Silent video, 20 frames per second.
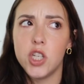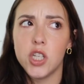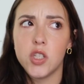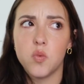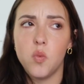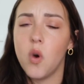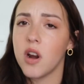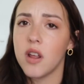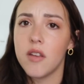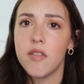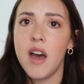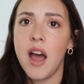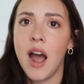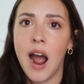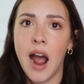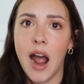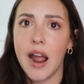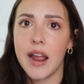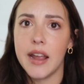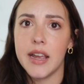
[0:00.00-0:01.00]
is one of the
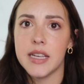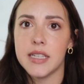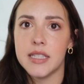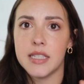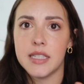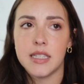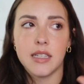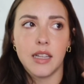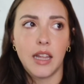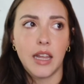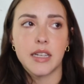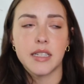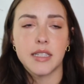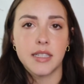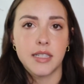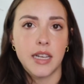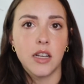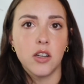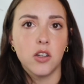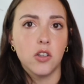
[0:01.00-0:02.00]
highest, like,
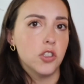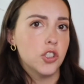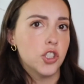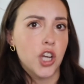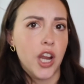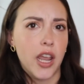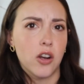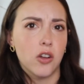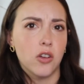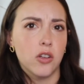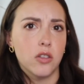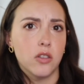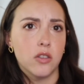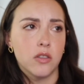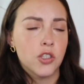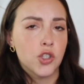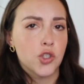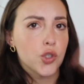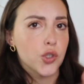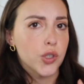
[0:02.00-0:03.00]
single channel
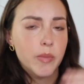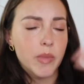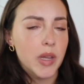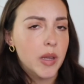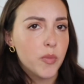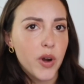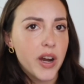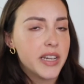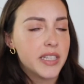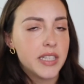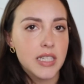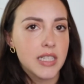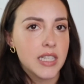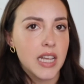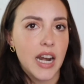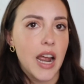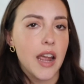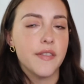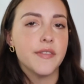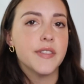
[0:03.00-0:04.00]
streaming prices
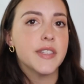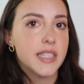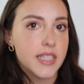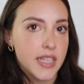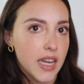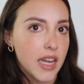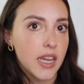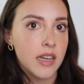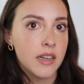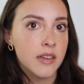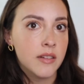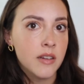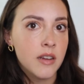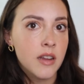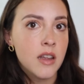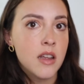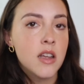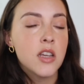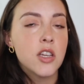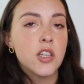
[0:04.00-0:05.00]
that I've seen.
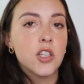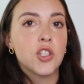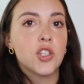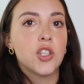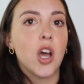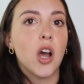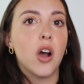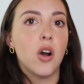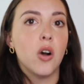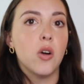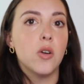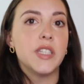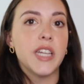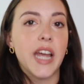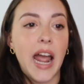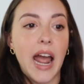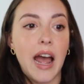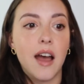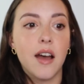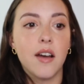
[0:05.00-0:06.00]
So to
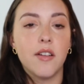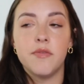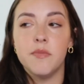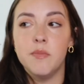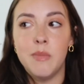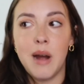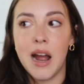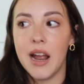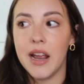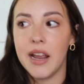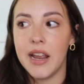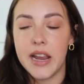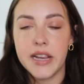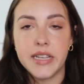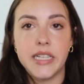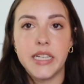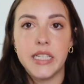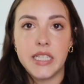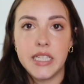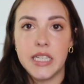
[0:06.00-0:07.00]
have my
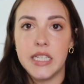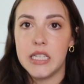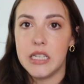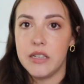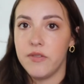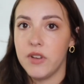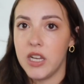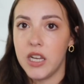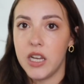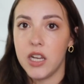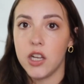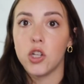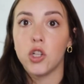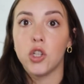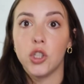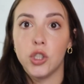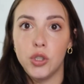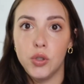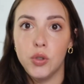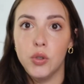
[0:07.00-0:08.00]
AT&T TV
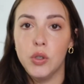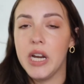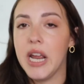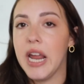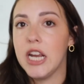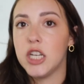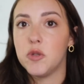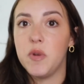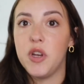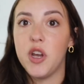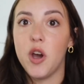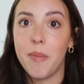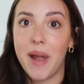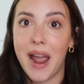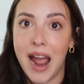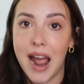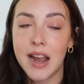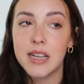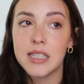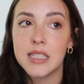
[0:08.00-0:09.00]
include HBO
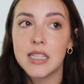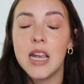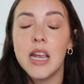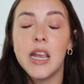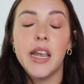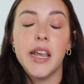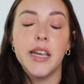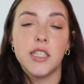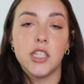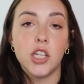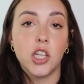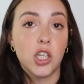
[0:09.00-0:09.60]
Max is a